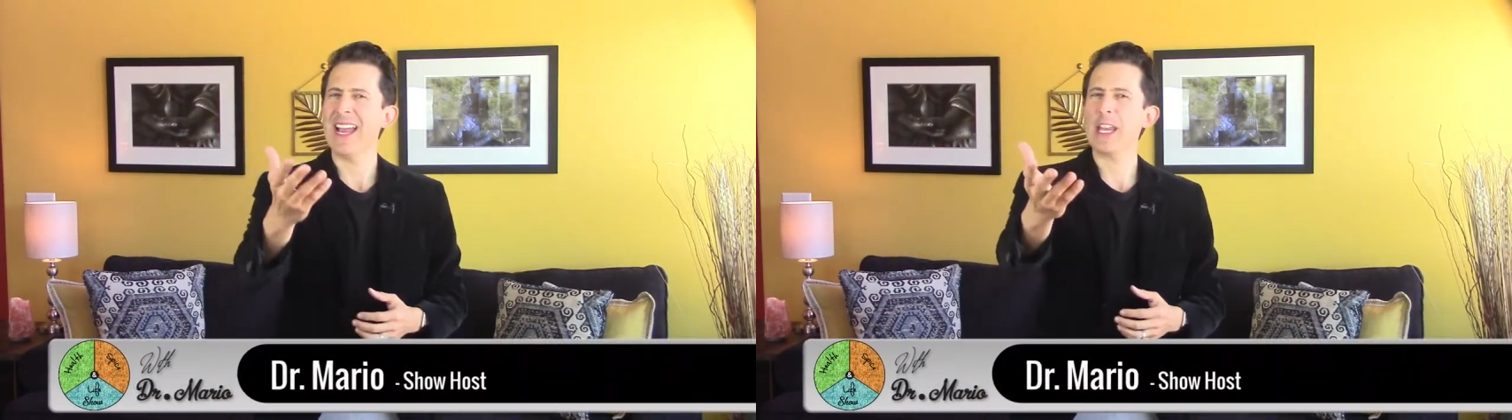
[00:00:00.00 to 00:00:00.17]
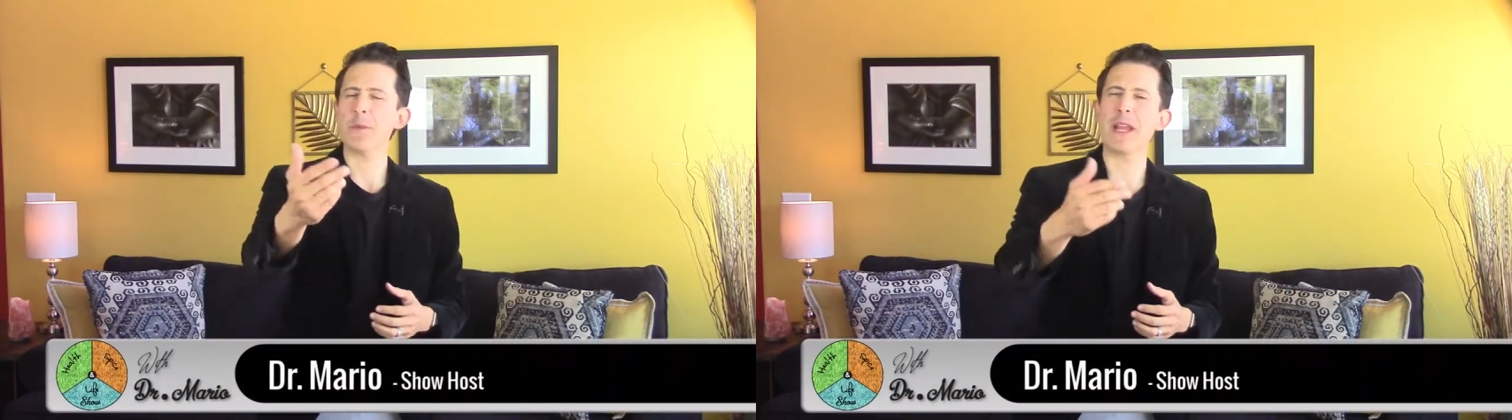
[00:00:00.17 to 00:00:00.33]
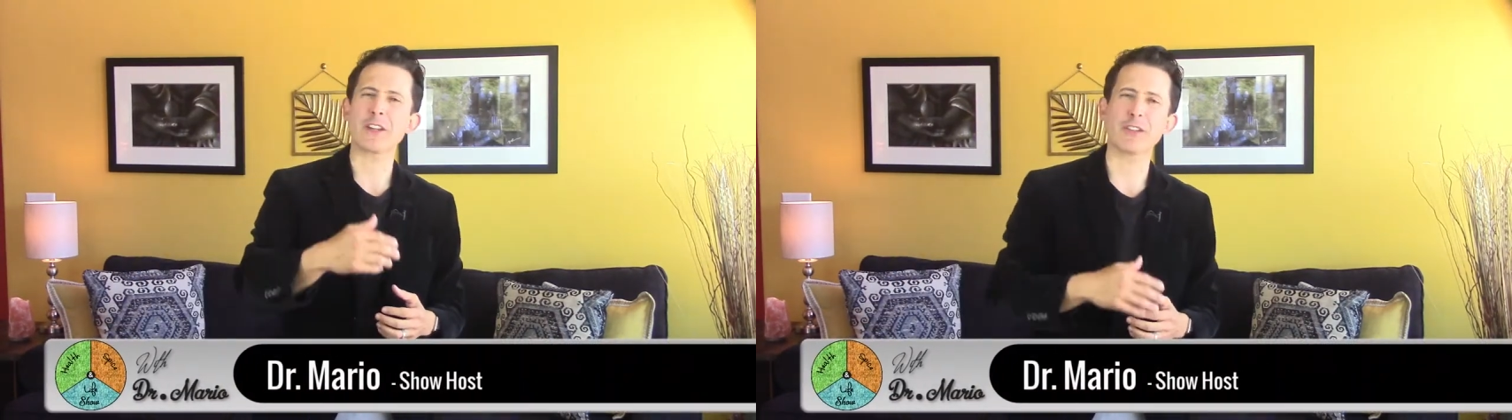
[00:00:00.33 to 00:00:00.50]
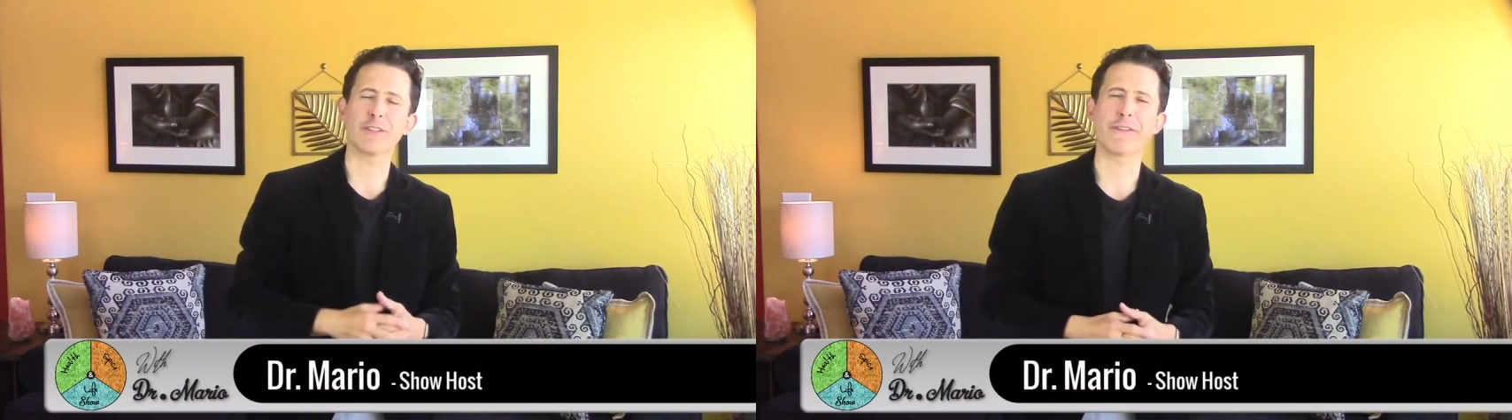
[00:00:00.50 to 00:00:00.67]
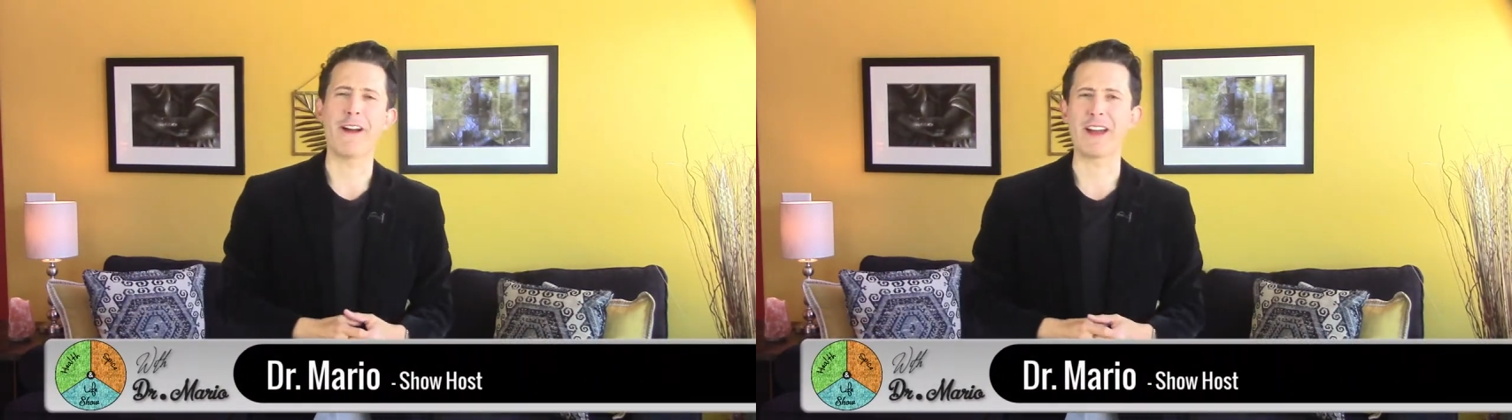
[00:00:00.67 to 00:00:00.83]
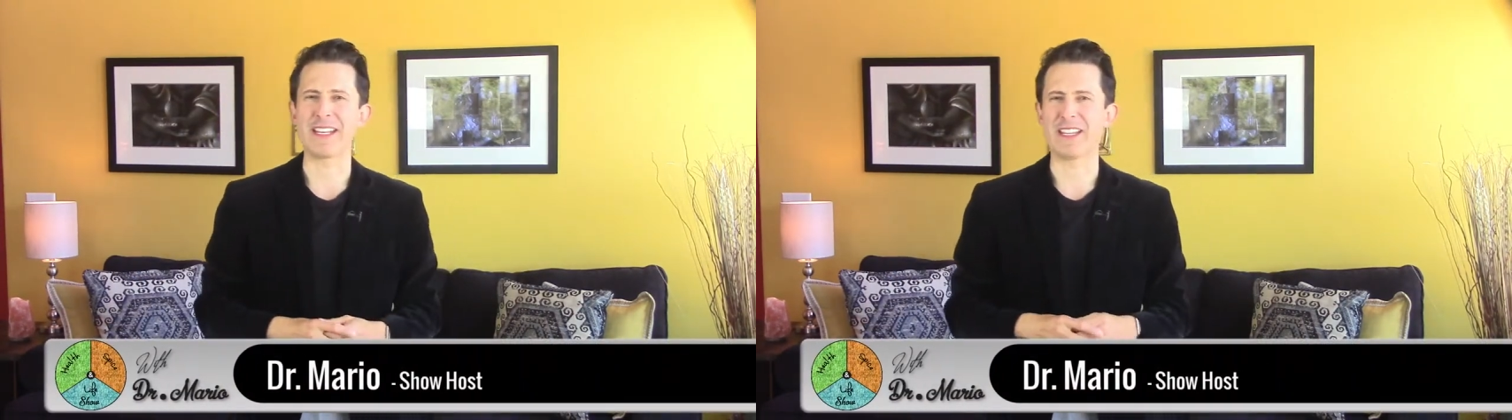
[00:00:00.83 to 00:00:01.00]
And you may actually
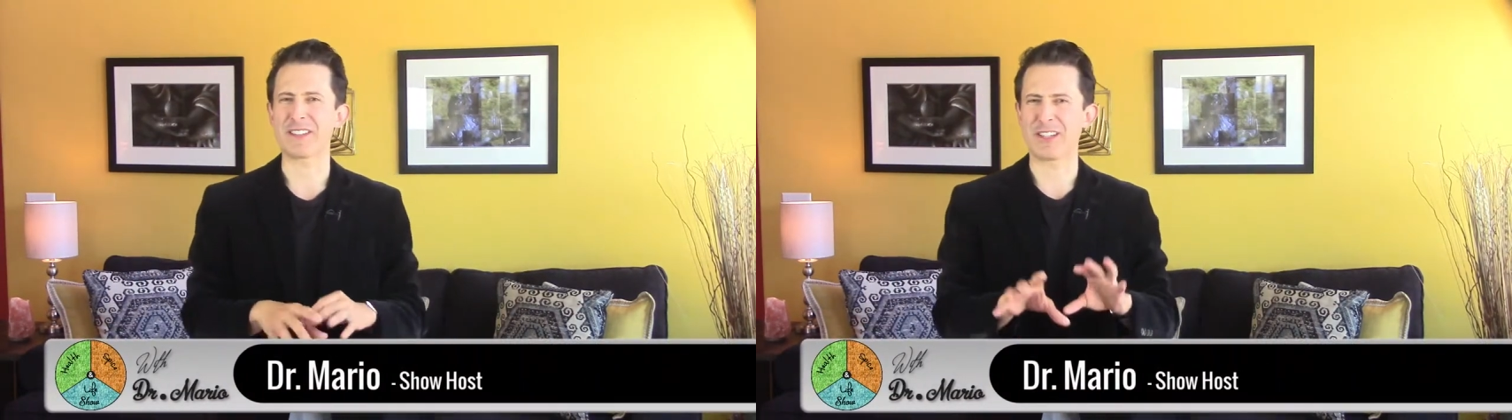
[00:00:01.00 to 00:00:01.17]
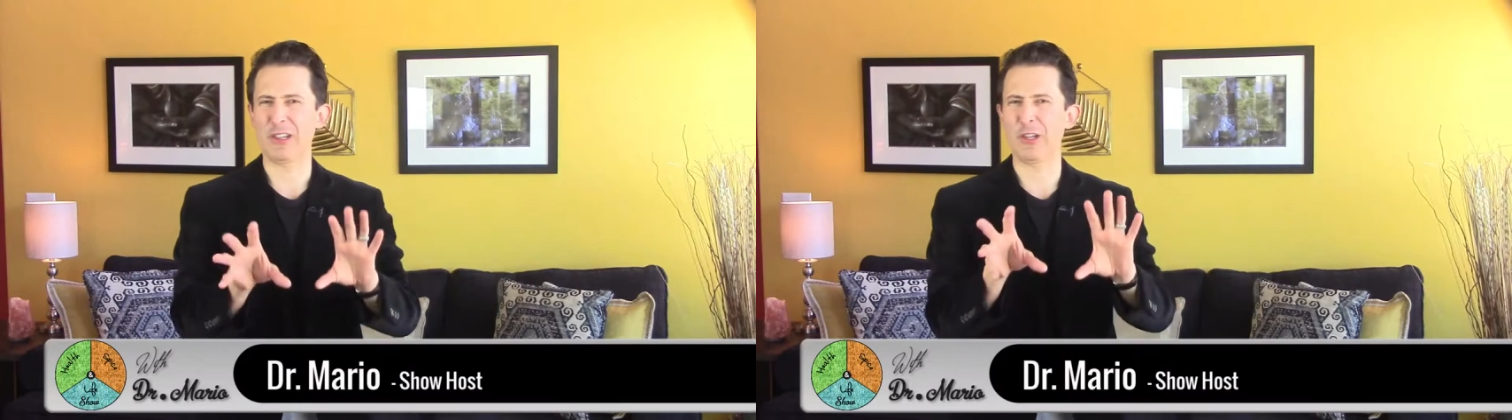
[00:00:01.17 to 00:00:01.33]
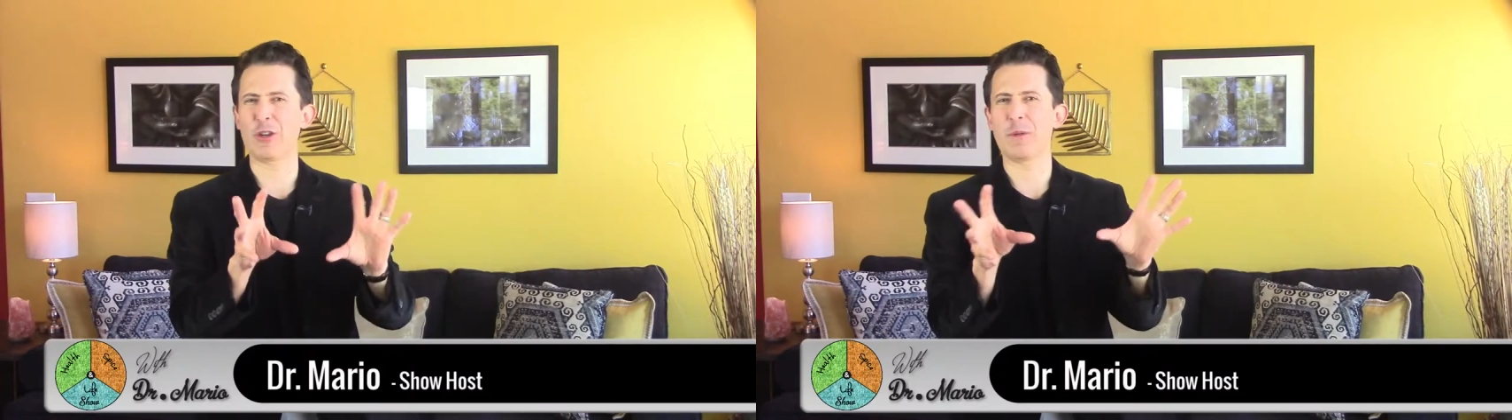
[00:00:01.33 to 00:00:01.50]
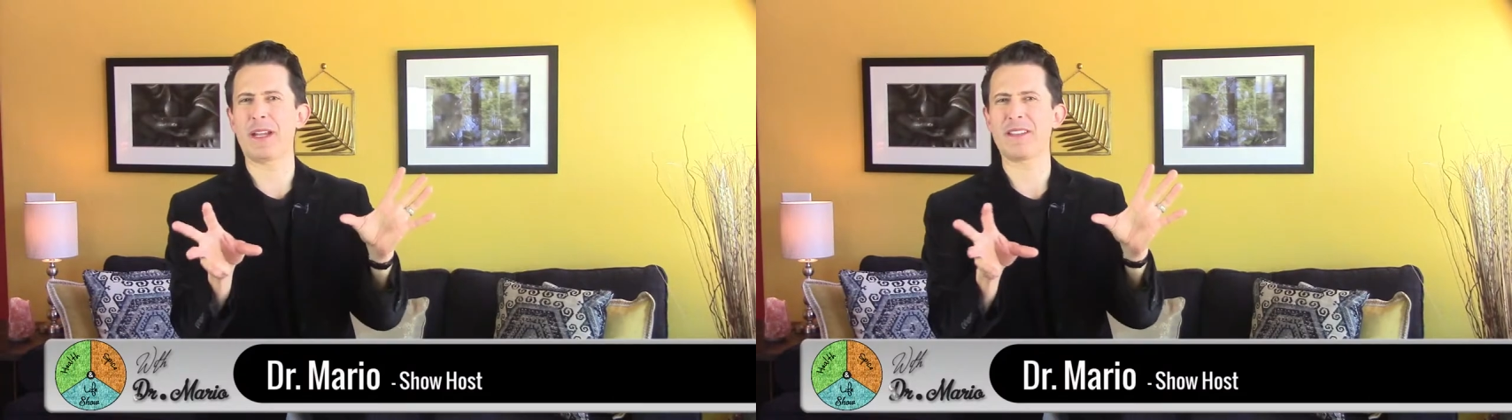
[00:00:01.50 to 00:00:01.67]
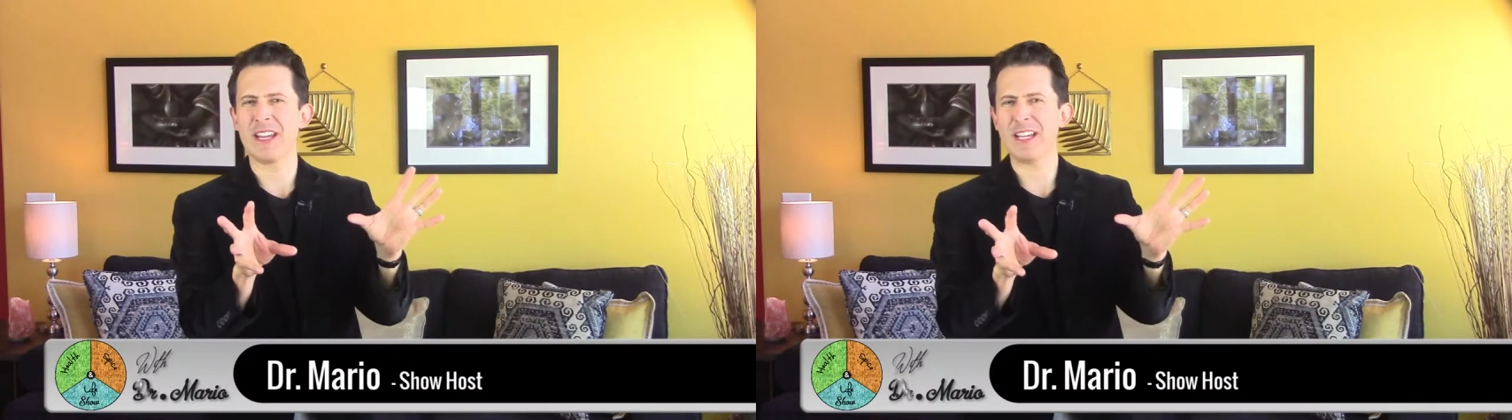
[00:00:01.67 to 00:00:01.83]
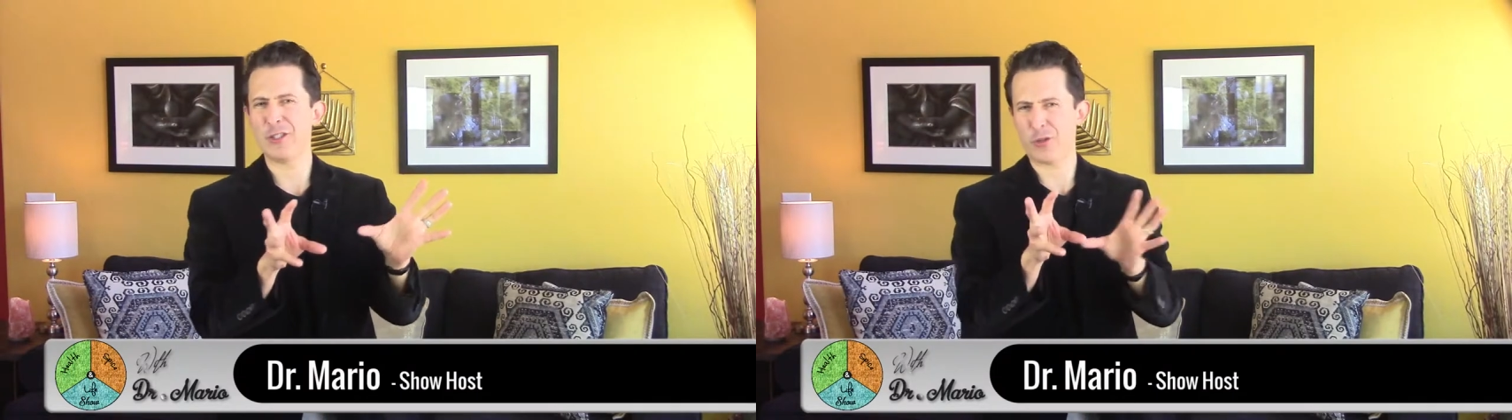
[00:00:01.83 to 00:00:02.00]
find this a little
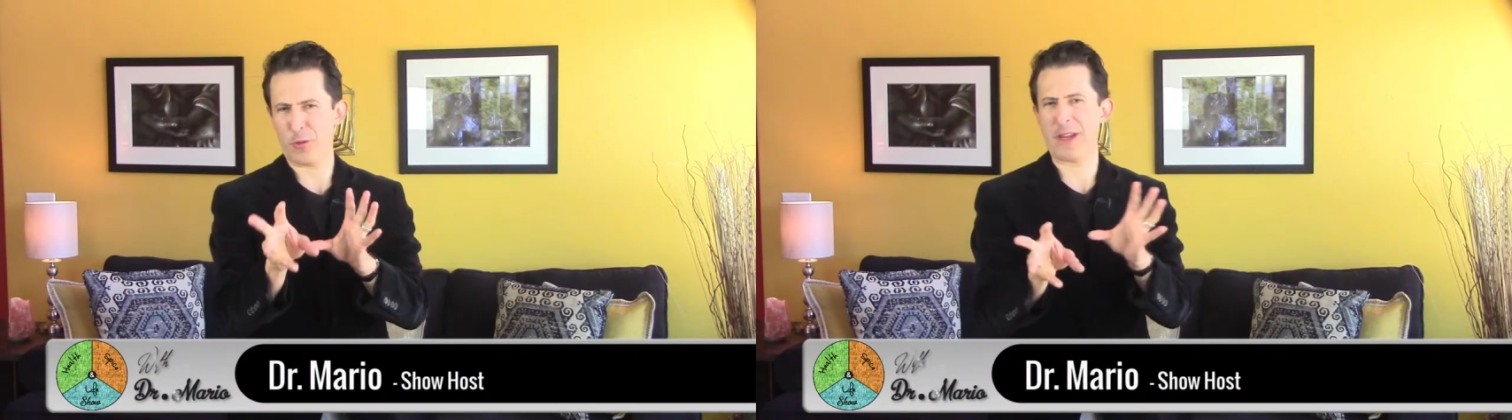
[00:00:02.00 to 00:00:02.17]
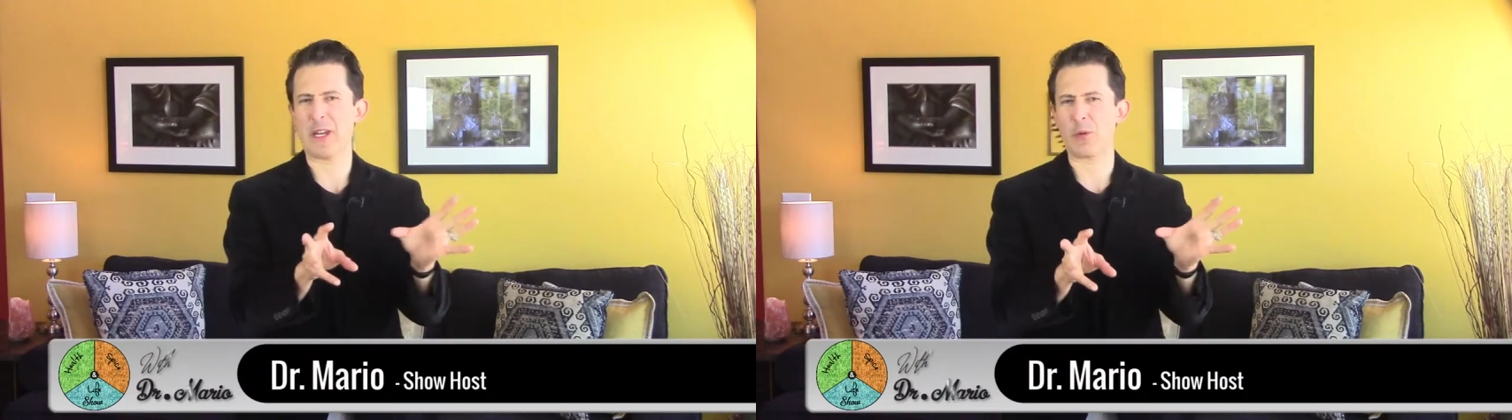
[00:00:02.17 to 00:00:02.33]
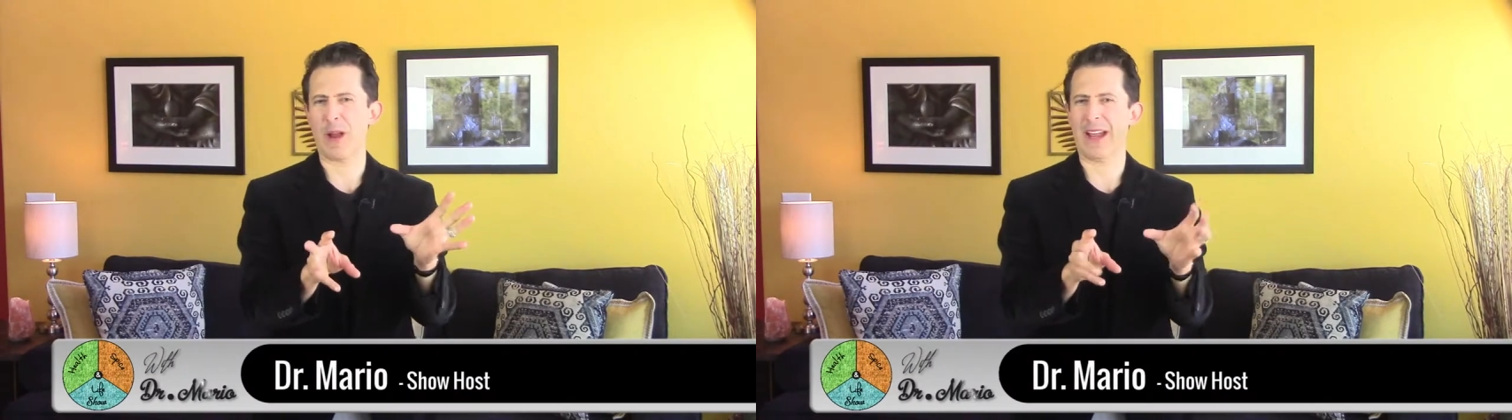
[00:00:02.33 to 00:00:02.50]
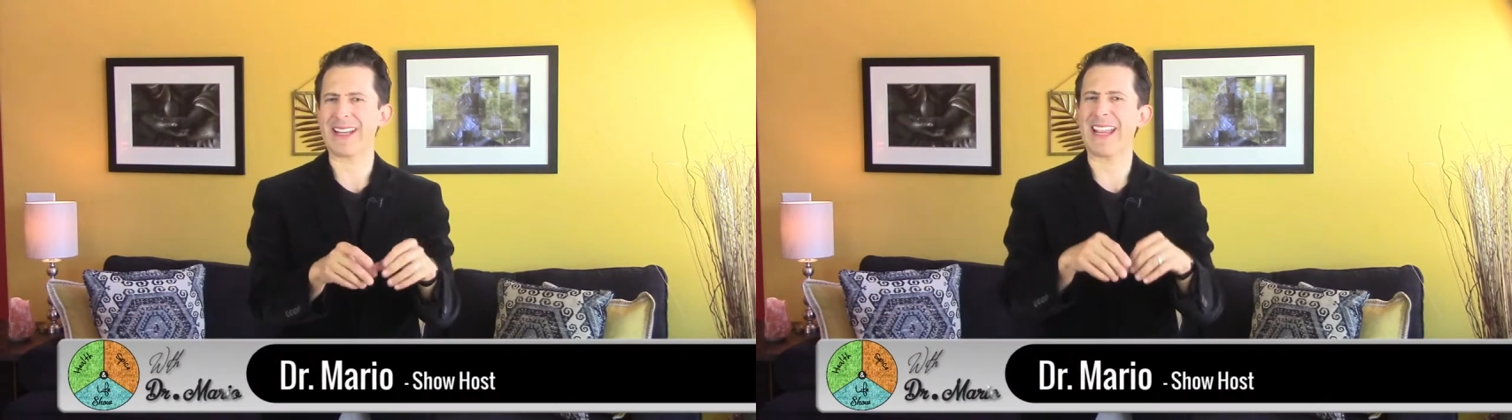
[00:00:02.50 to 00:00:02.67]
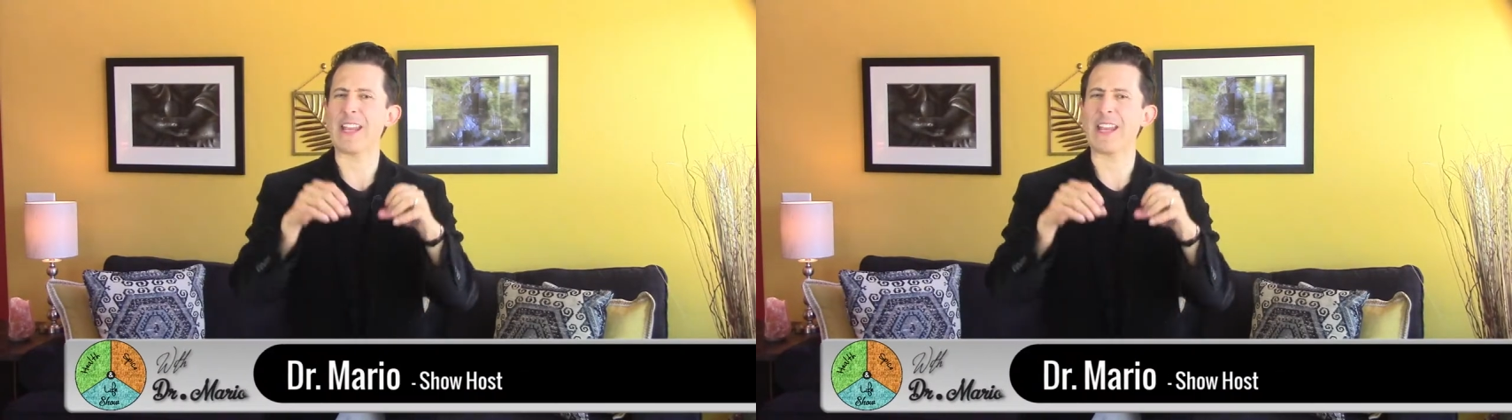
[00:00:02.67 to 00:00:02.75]
bit tricky, right?